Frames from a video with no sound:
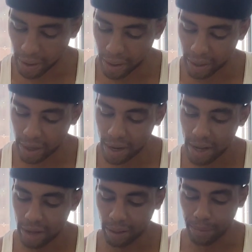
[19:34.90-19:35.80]
and thin,
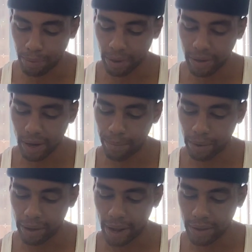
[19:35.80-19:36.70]
the priest shall
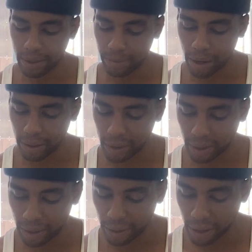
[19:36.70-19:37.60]
pronounce him
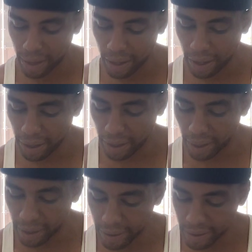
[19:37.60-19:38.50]
unclean.
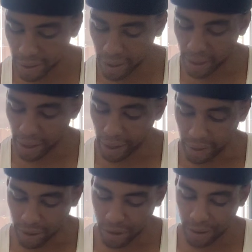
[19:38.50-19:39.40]
It is an
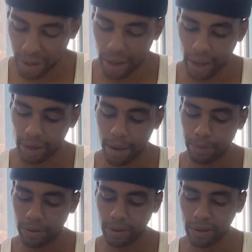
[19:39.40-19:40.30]
itch, a
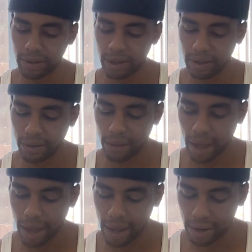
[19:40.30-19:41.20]
leprous disease of the
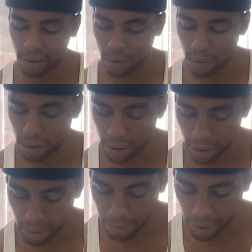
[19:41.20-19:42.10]
head or the